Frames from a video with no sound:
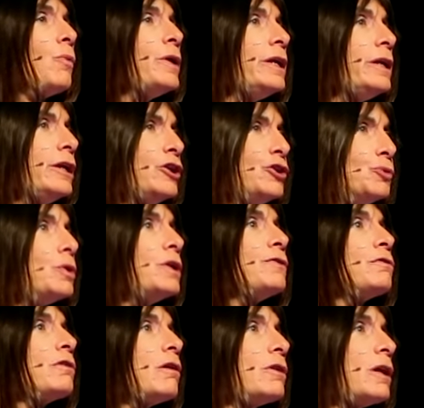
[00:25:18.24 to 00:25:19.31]
we each would
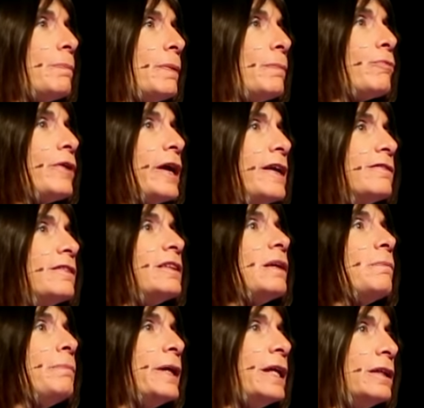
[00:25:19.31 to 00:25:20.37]
have grown up embracing
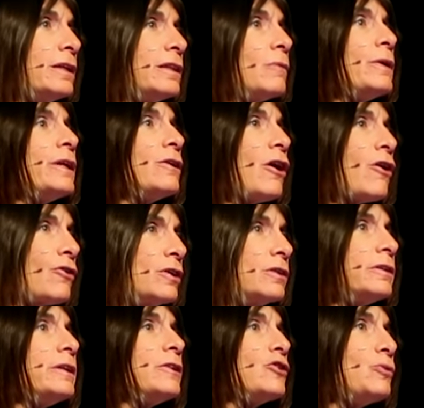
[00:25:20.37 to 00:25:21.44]
the opinion that we
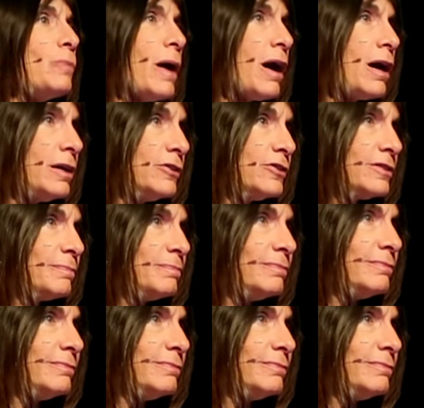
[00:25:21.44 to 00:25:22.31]
currently despise.